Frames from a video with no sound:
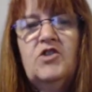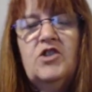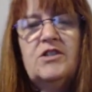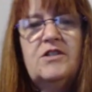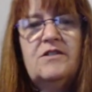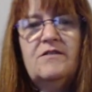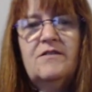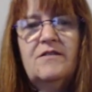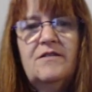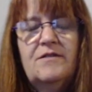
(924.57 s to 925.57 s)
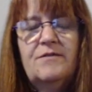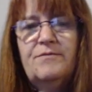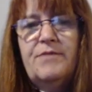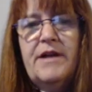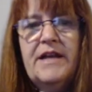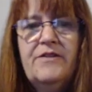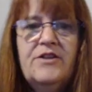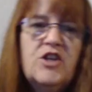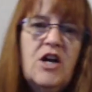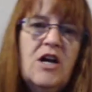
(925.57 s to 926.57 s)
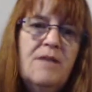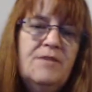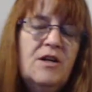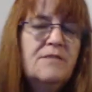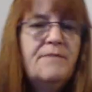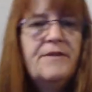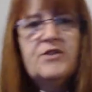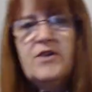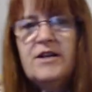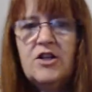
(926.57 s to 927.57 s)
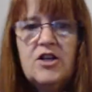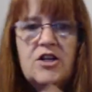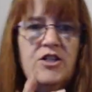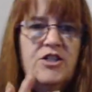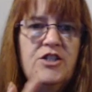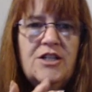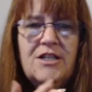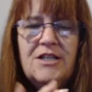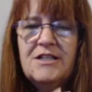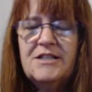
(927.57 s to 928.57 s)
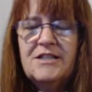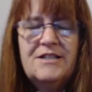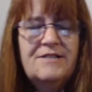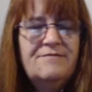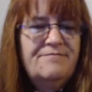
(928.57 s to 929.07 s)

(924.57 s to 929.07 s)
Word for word: just played out in the shop, talked about the trailers, just